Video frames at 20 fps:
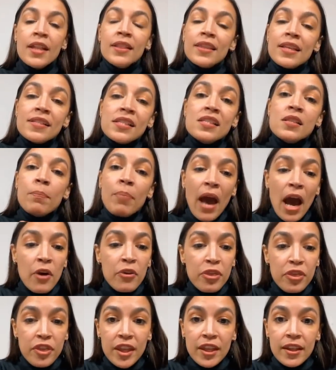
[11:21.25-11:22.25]
This is
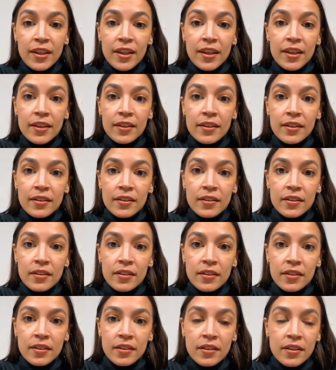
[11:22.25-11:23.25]
about thinking
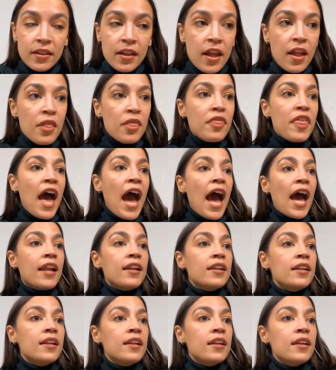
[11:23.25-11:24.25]
that
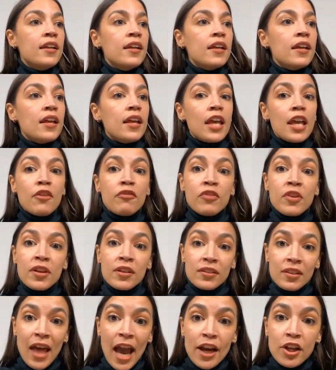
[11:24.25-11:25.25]
if an
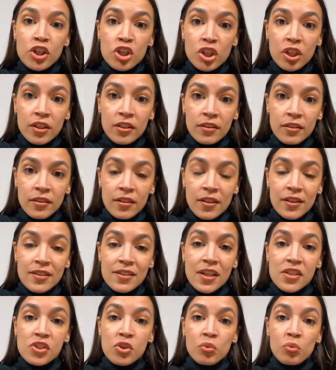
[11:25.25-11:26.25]
election
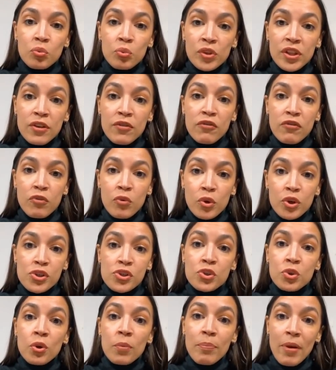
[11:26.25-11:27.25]
doesn't
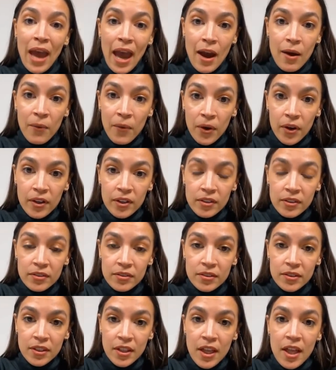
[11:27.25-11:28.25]
reinforce your power,
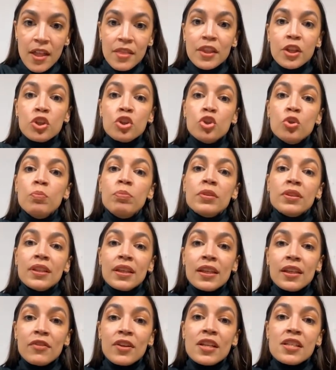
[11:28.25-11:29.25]
then you
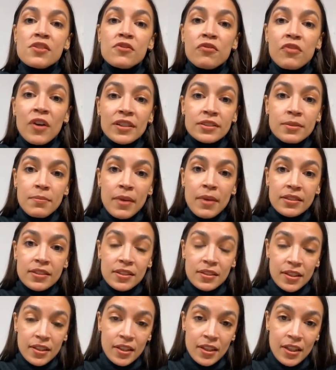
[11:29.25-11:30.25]
believe it is
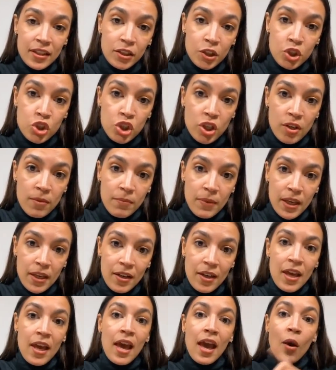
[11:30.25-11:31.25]
fundamentally illegitimate.
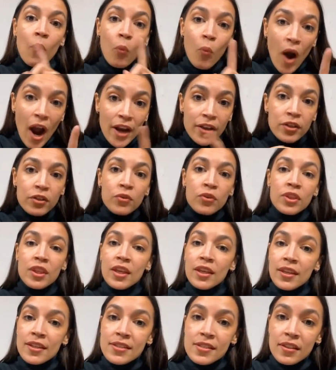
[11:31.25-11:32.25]
And why do you
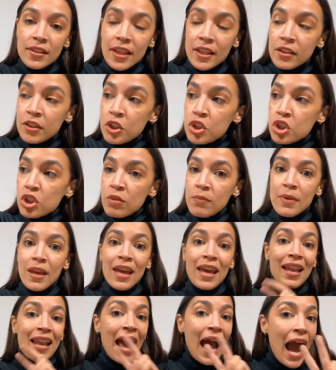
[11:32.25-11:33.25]
think it's
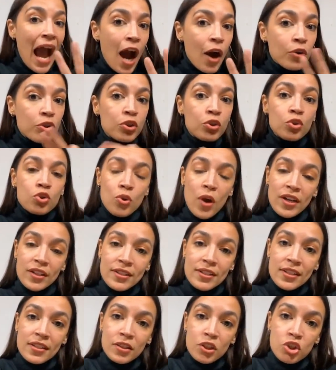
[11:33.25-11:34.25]
illegitimate? And how do you try to
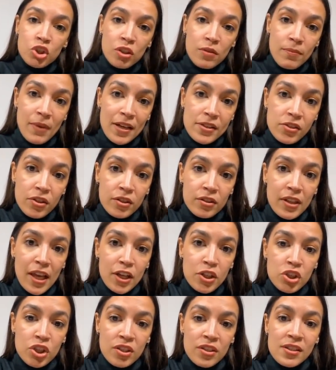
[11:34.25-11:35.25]
delegitimize our
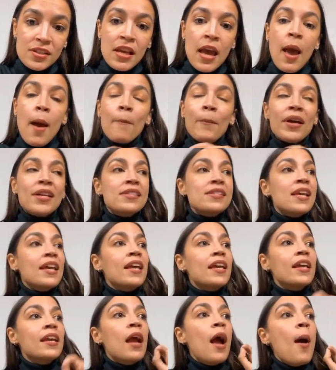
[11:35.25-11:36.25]
elections? By
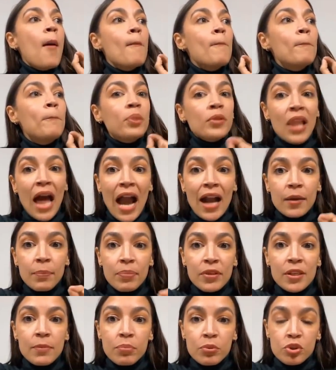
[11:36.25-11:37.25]
saying black
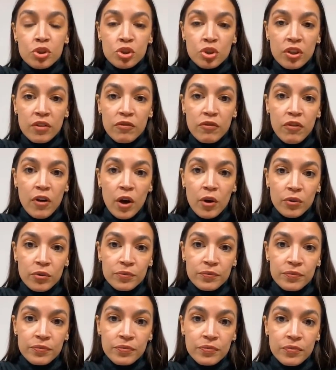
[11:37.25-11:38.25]
people shouldn't vote.
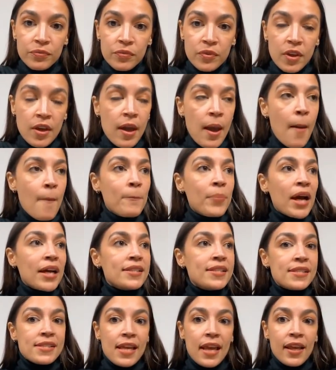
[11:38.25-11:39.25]
By
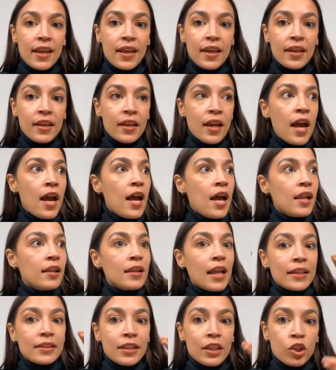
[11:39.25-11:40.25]
saying
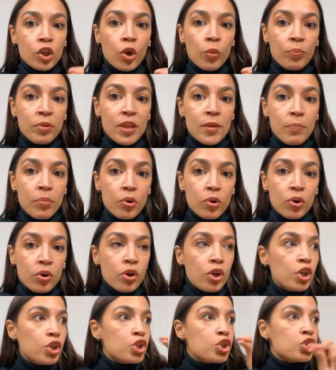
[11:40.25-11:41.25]
Latino
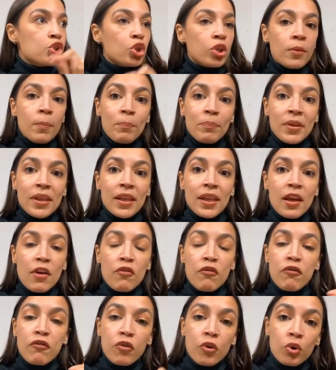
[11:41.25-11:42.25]
people shouldn't be
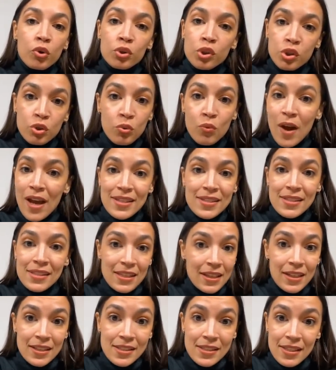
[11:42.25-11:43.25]
full U.S.
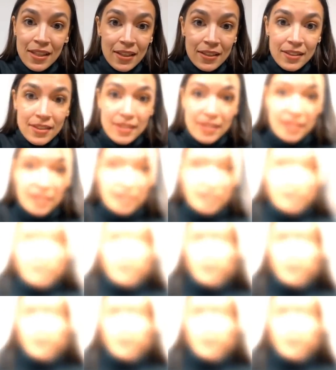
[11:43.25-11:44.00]
citizens.